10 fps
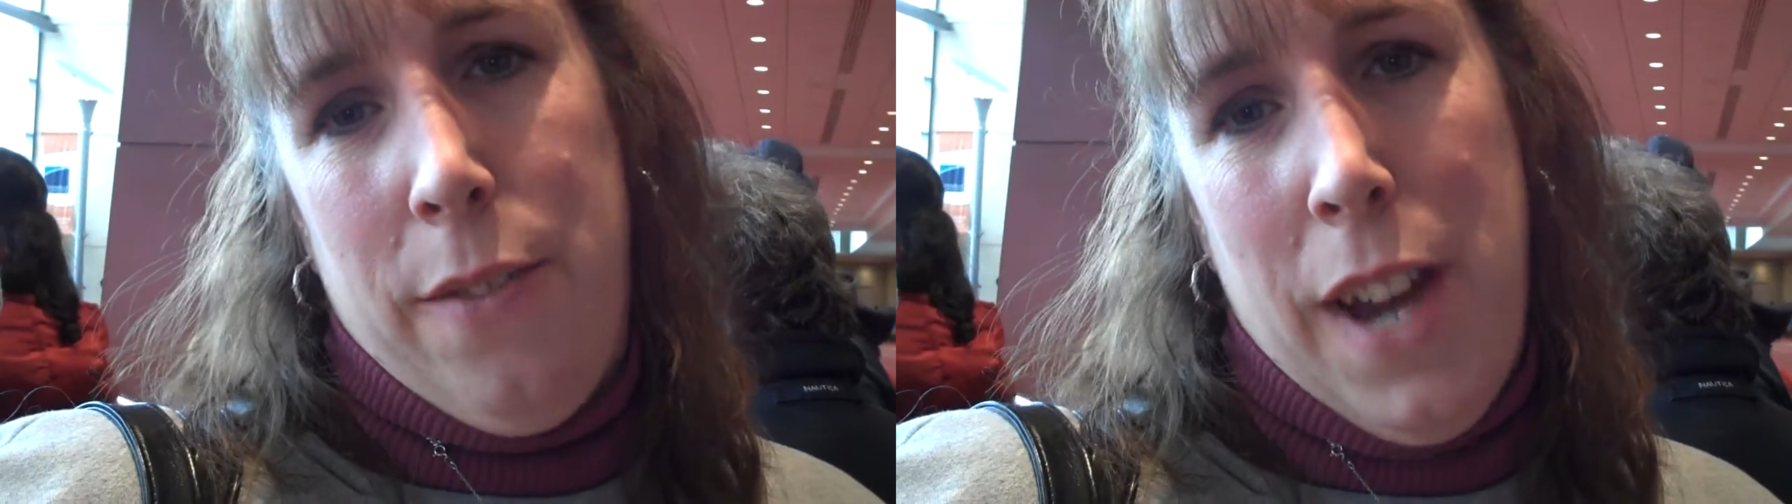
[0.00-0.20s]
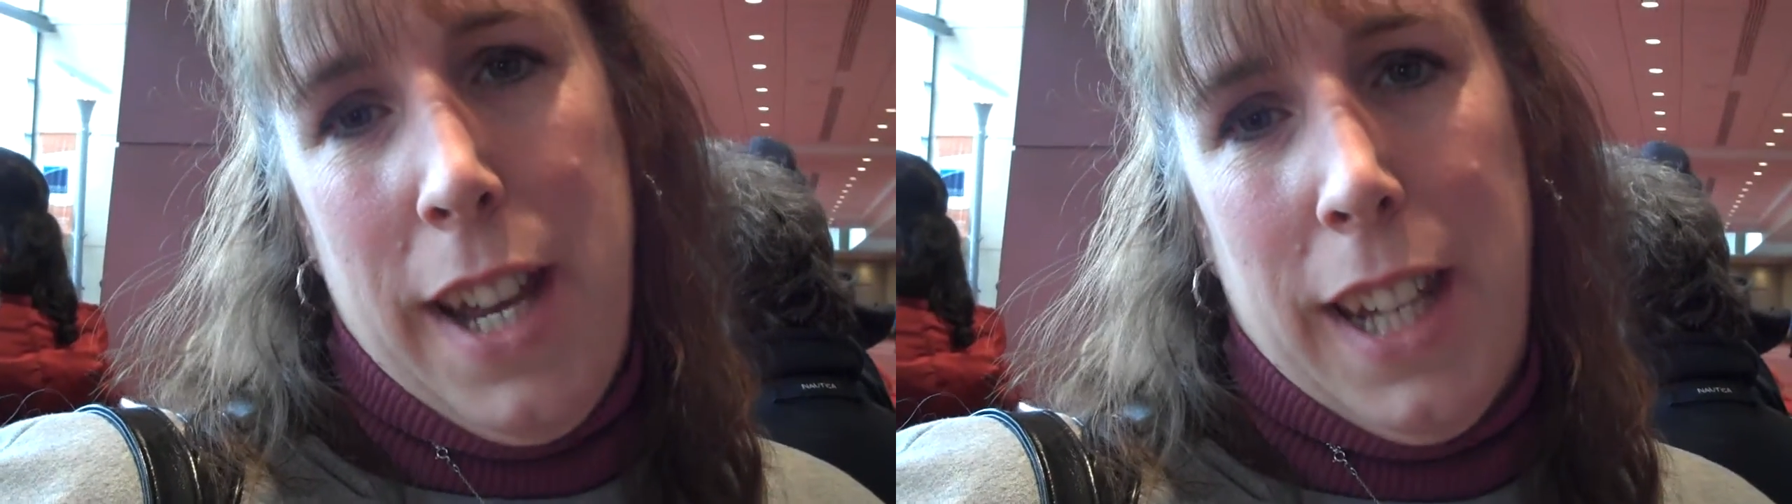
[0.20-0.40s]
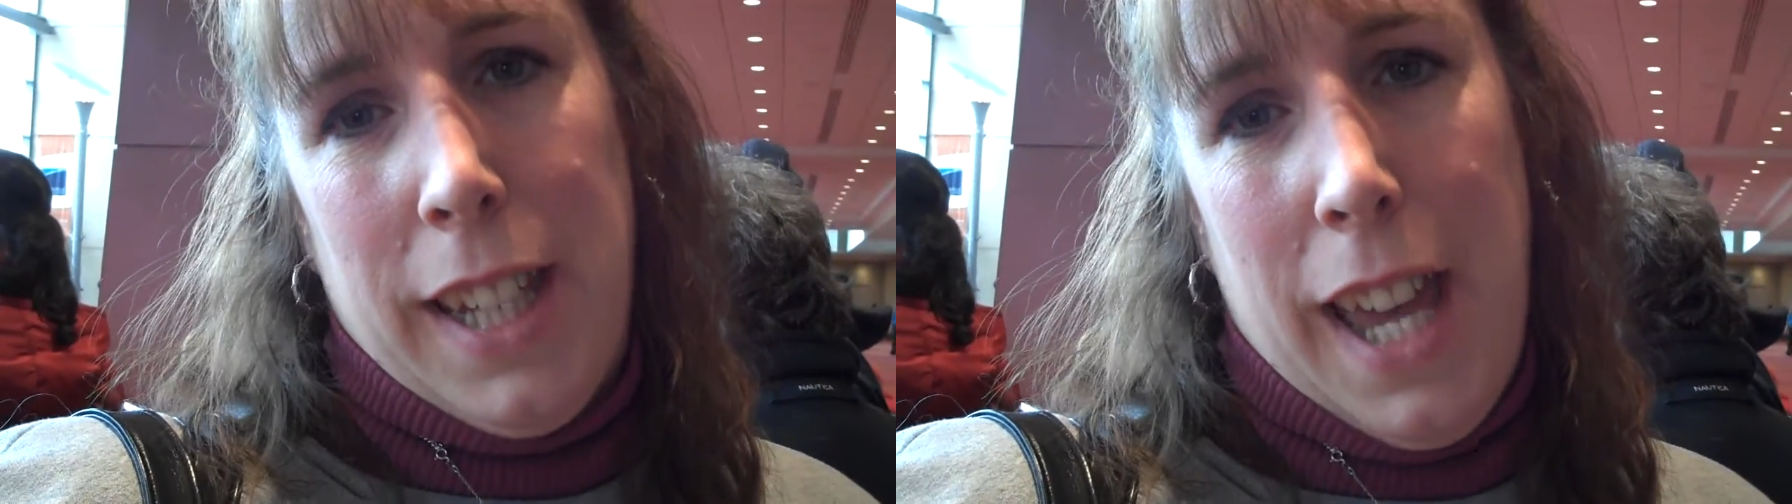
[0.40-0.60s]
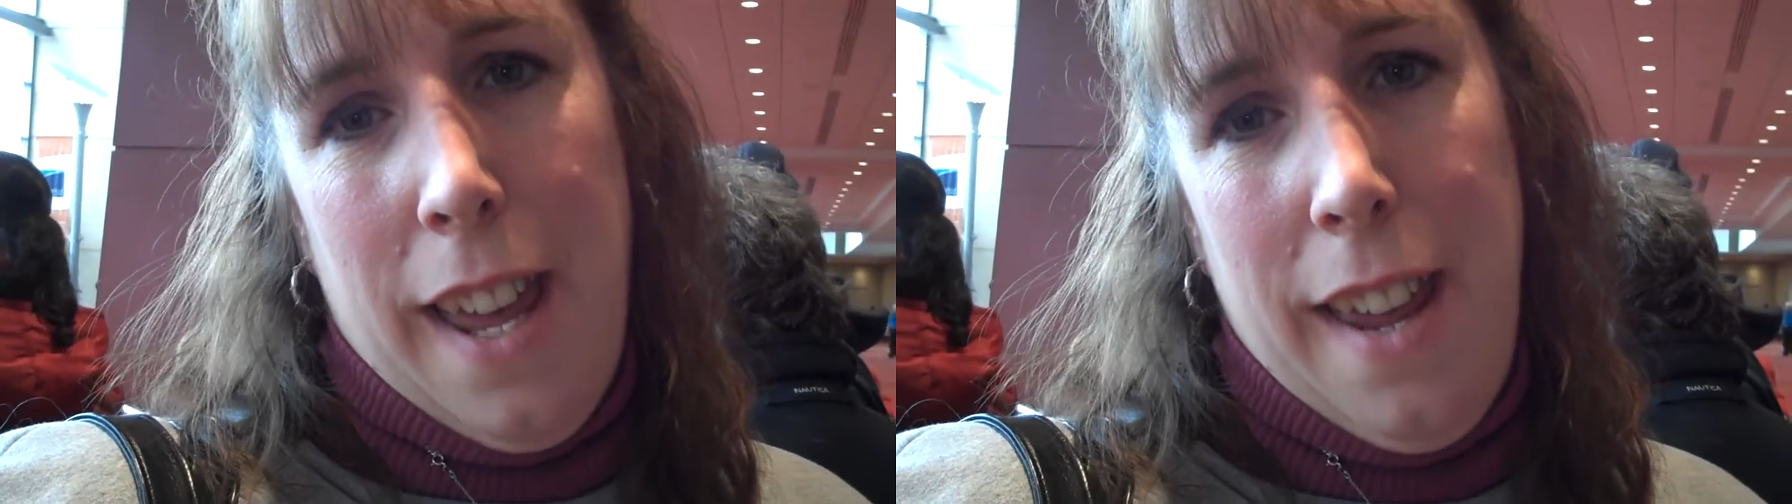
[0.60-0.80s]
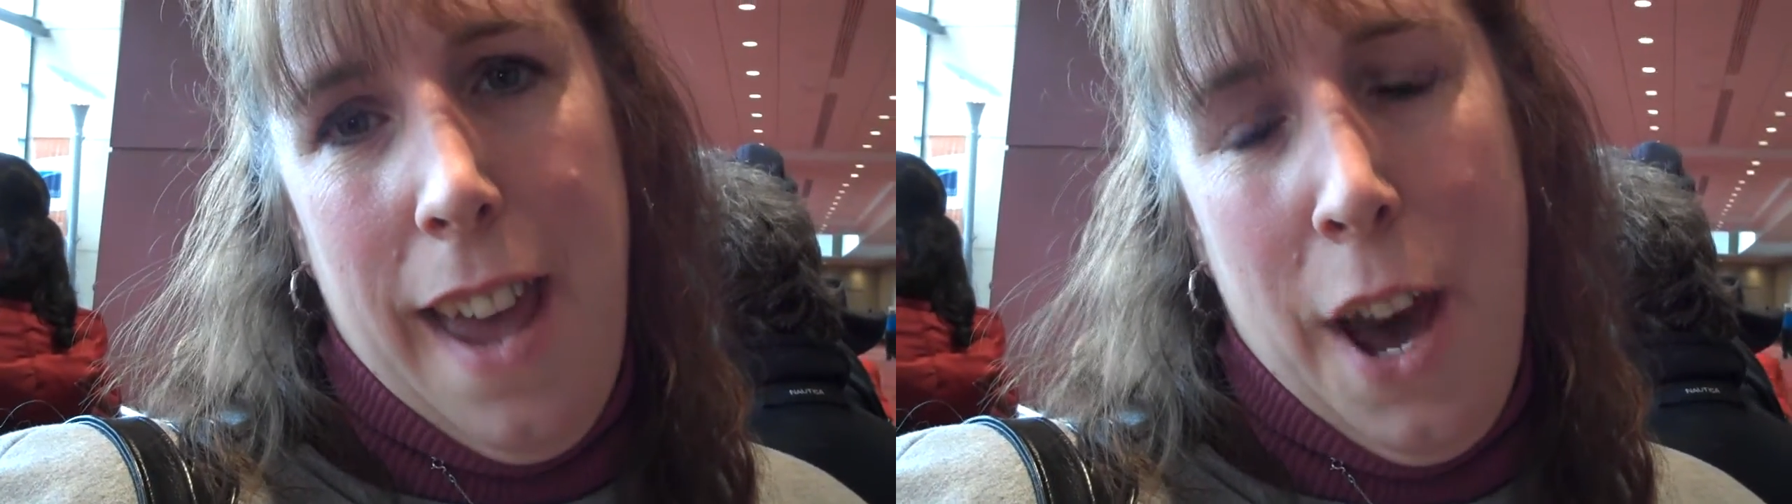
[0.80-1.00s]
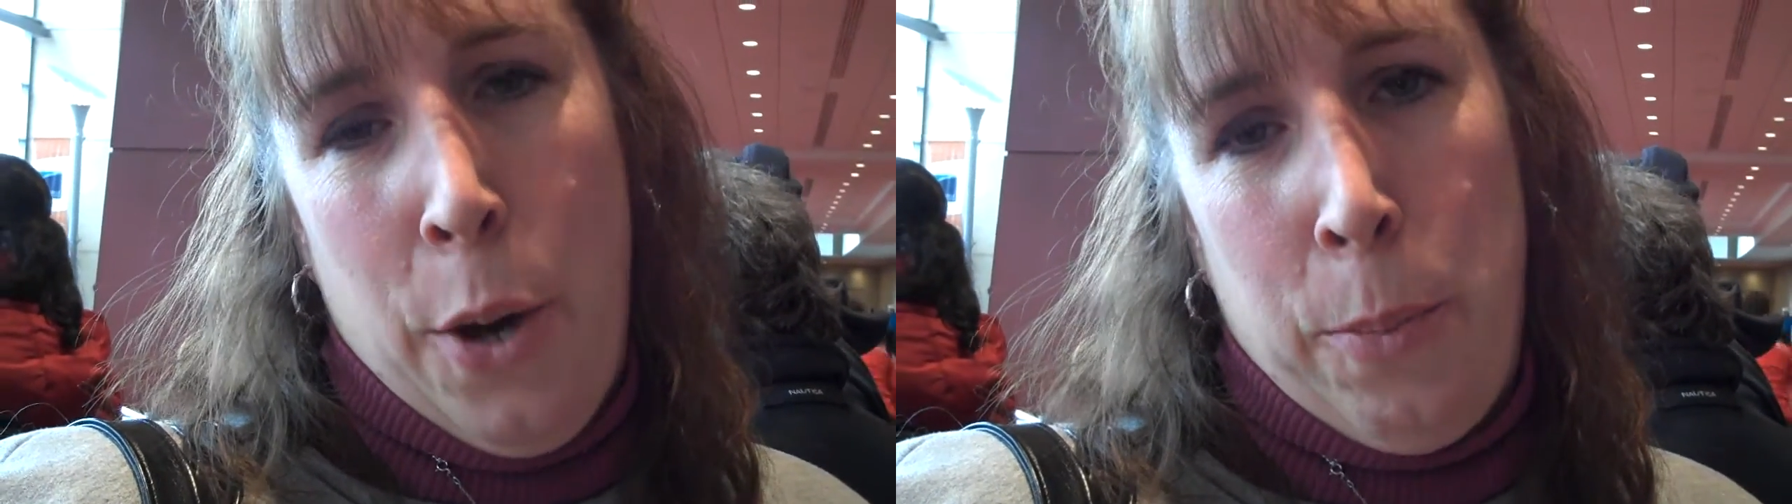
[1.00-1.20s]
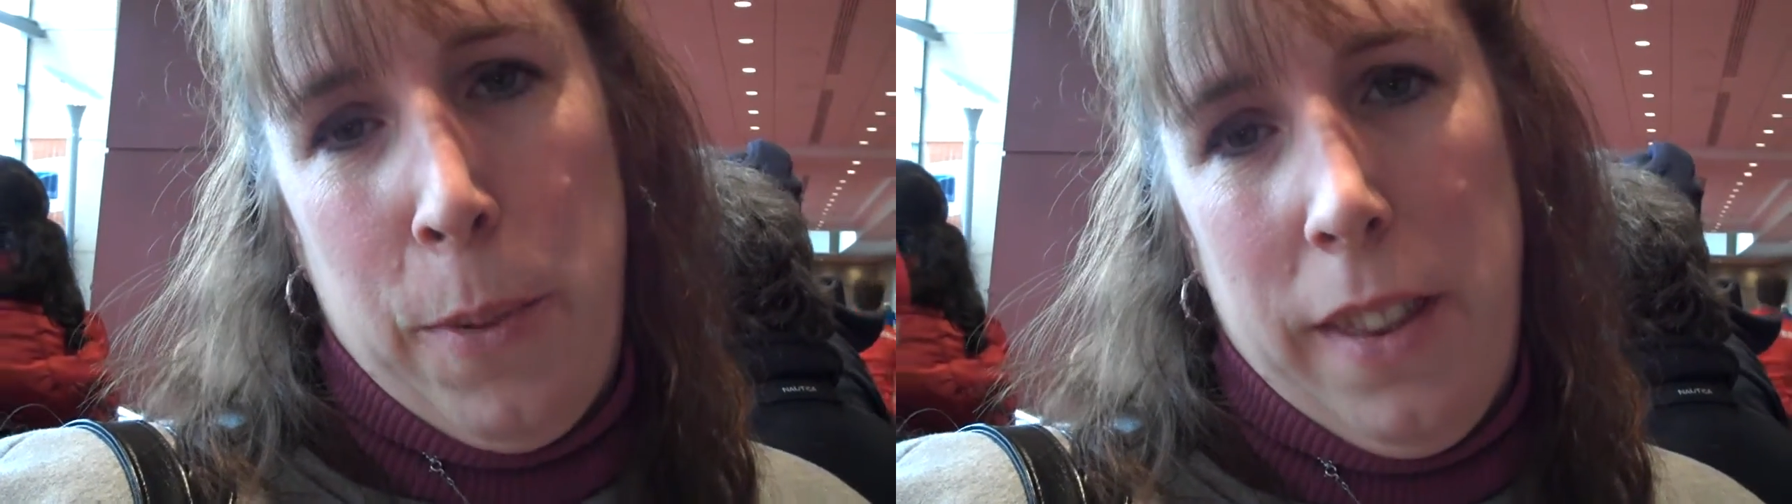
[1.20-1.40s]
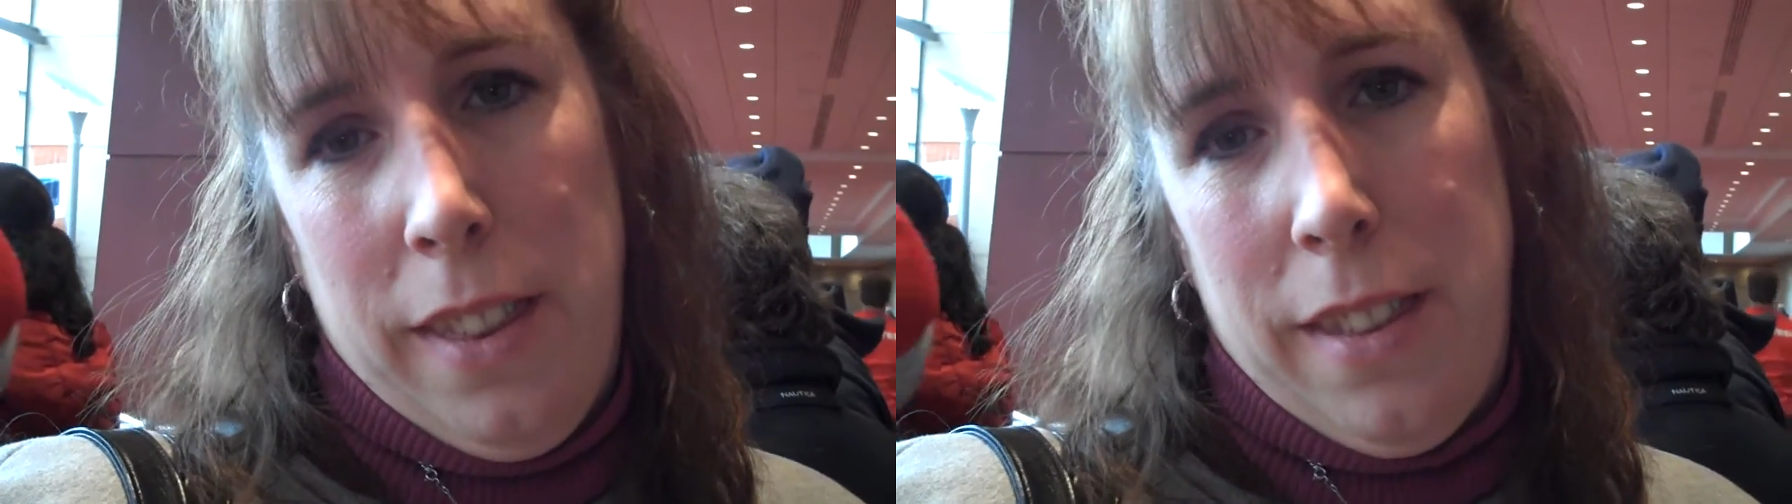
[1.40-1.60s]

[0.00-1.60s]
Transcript: if I didn't get help in